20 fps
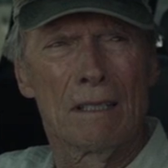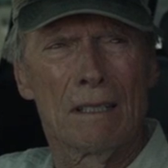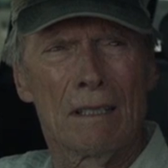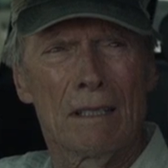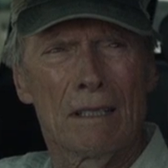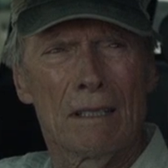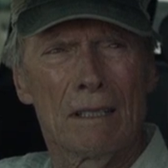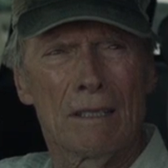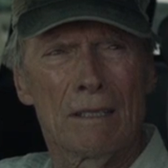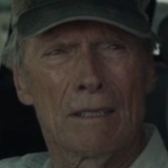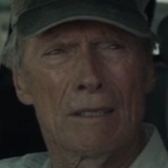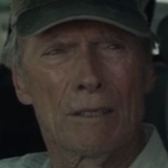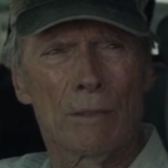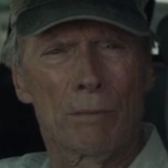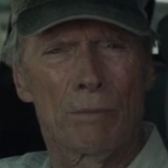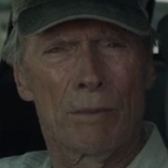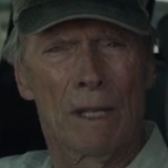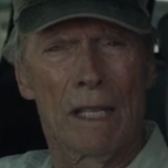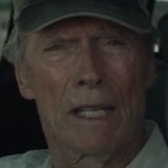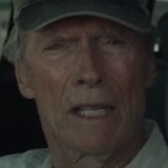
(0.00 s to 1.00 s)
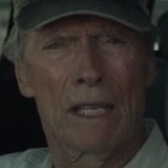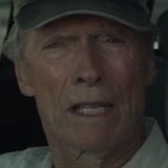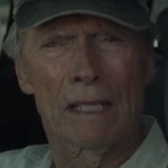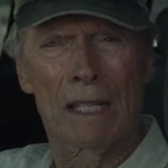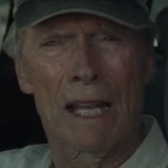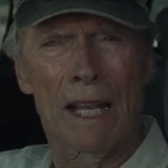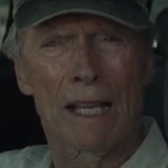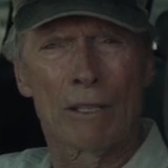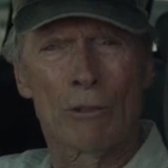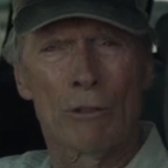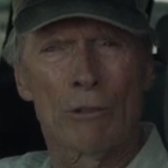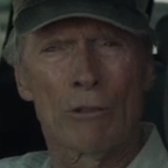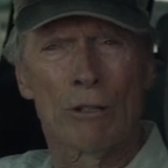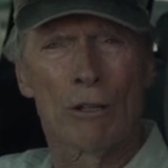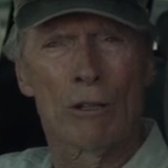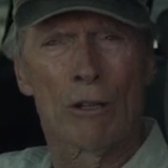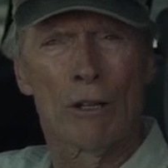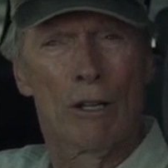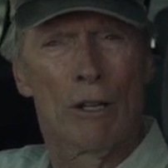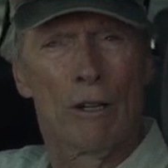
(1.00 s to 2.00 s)
starring role and 52nd
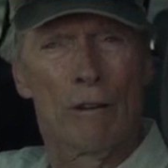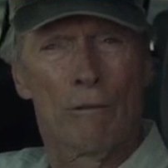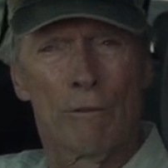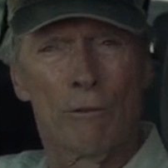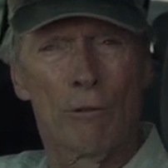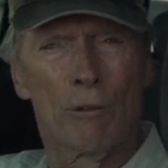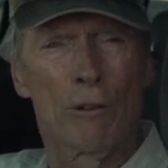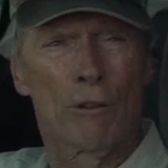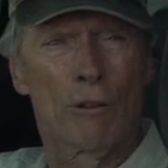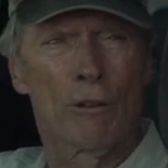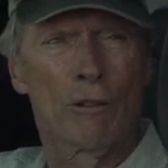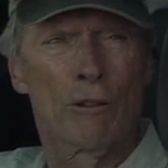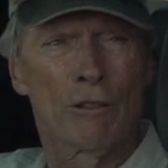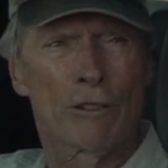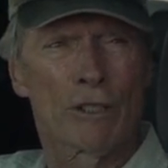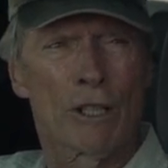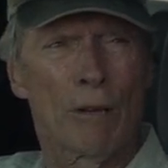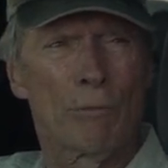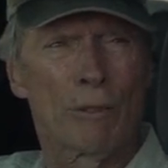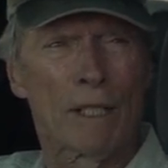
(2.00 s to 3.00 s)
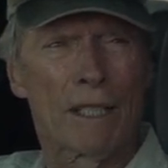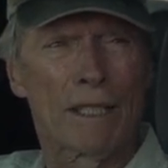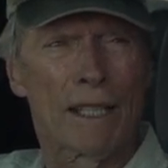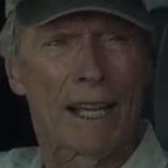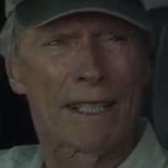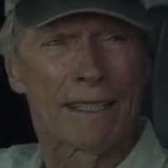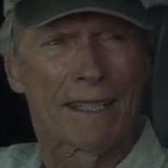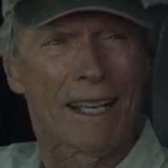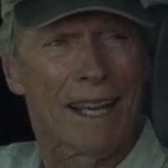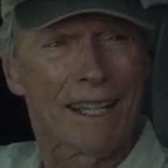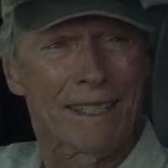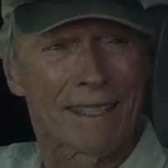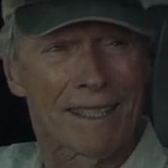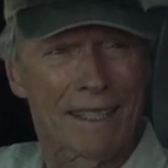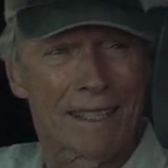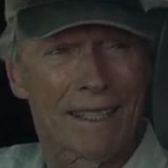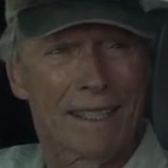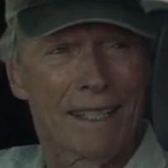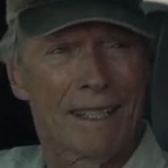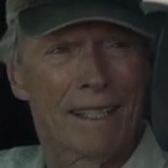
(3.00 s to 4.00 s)
credited role. Like that?
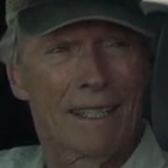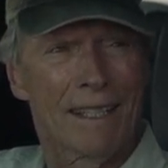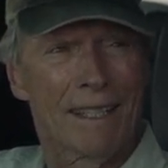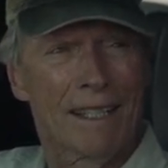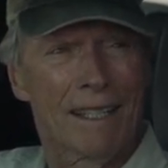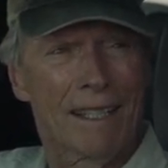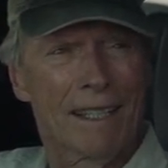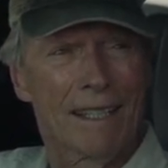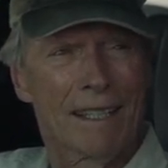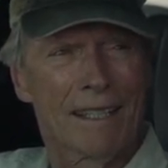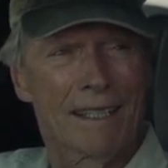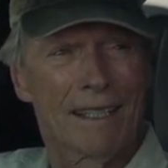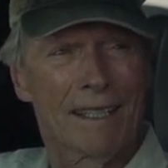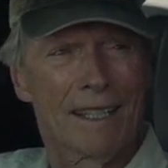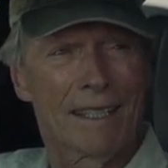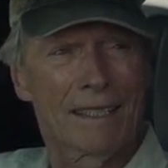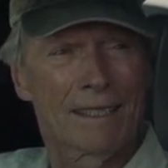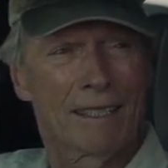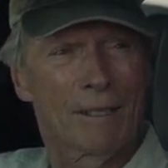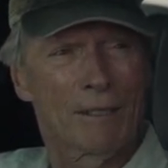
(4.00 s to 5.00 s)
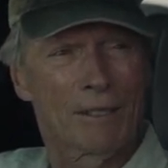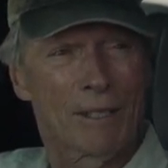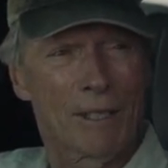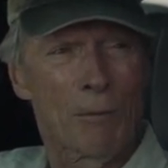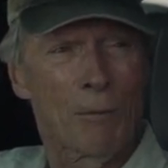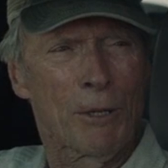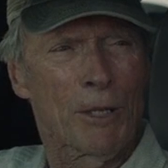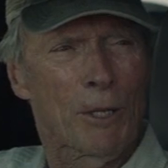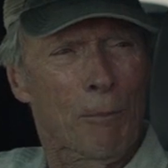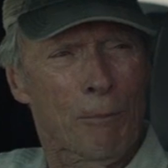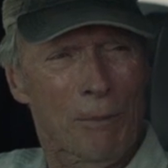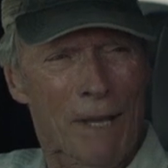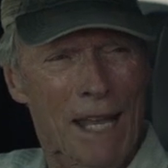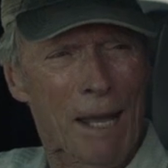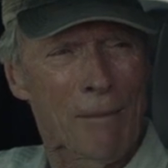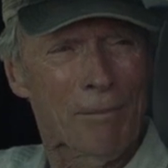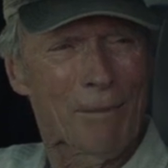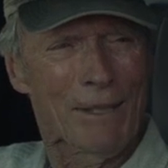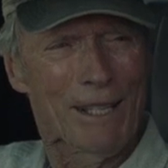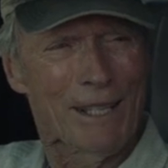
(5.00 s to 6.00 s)
Uh-huh. Yes, same with your
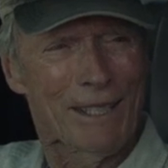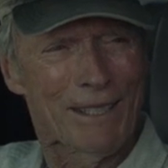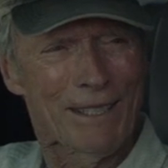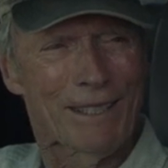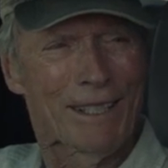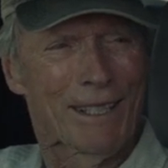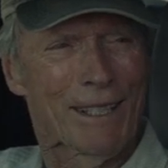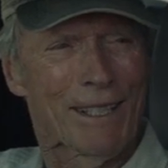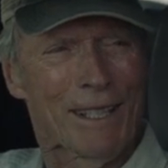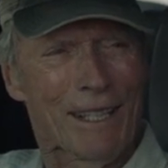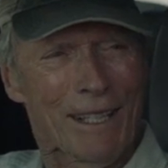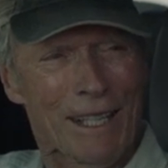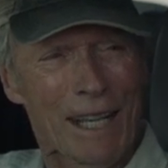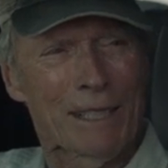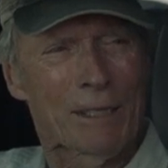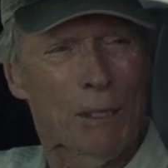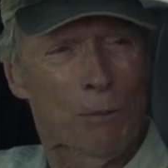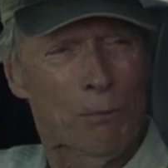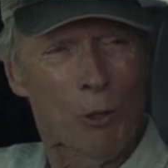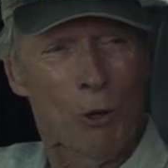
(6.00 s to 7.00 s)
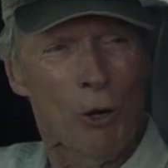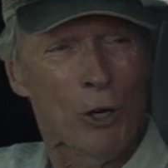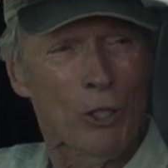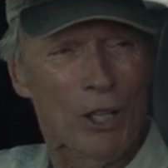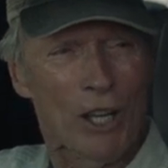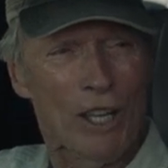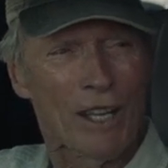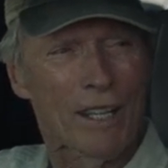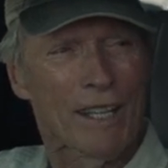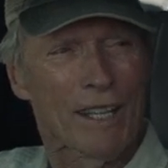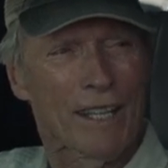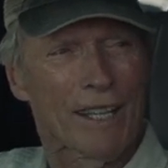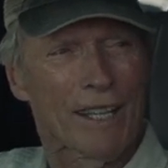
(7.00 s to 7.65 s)
papers yeah. at the border.